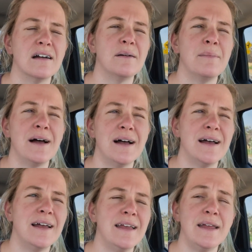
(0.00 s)

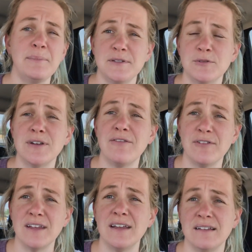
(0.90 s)
My hips were
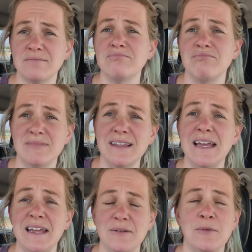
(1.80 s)
definitely
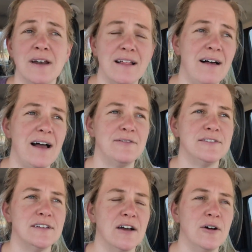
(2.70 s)
lit when I left,
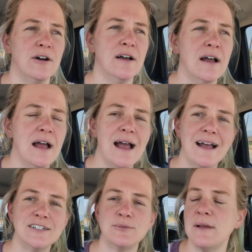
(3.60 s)
so
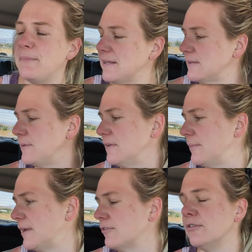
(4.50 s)
just went and picked up a little
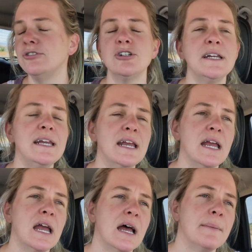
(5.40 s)
bit of grocery.
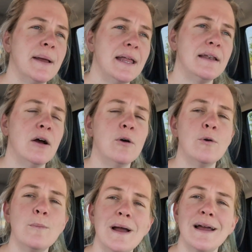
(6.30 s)
I'm heading
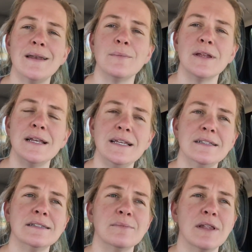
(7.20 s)
home and I'm gonna
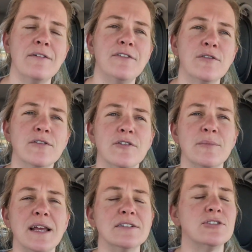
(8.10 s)
eat some leftover
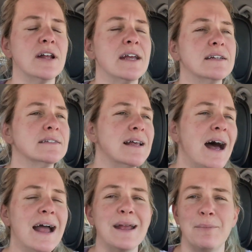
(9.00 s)
from yesterday because
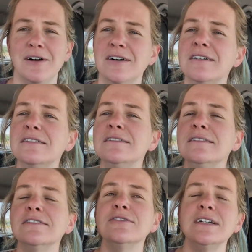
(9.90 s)
I am
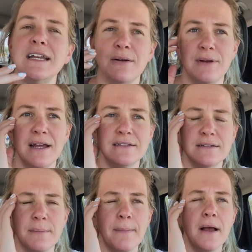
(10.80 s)
hungry, and we had
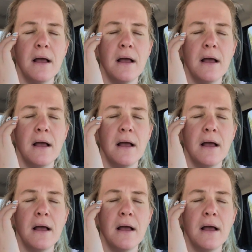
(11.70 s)
some